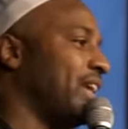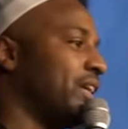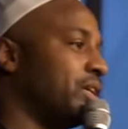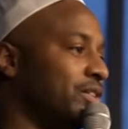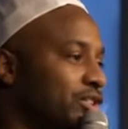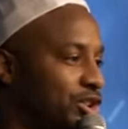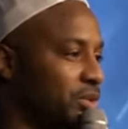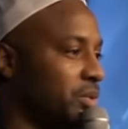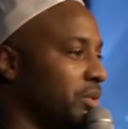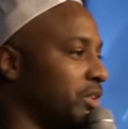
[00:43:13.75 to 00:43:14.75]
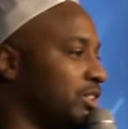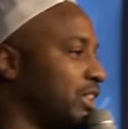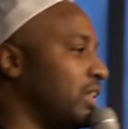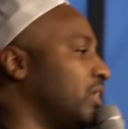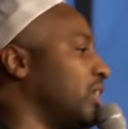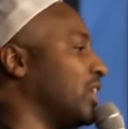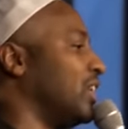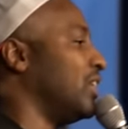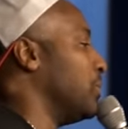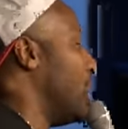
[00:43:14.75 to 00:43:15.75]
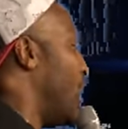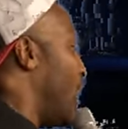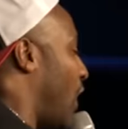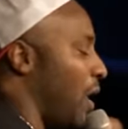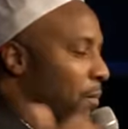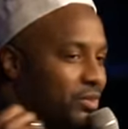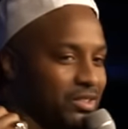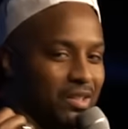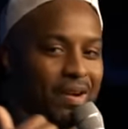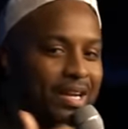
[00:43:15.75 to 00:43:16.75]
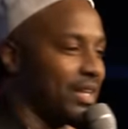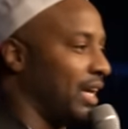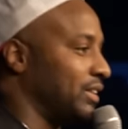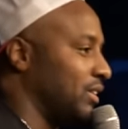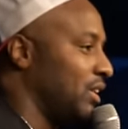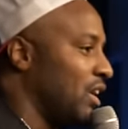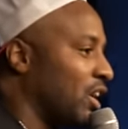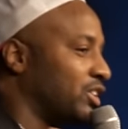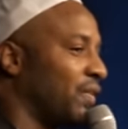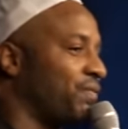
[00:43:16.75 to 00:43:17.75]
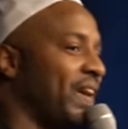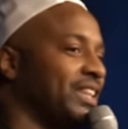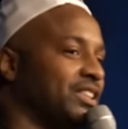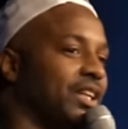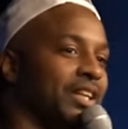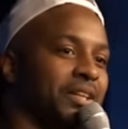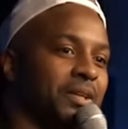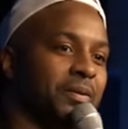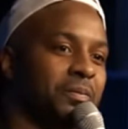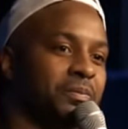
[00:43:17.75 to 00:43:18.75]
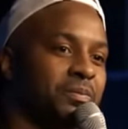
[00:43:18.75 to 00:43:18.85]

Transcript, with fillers: later, June, see her in the club. Almost didn't recognize her because her face cleared.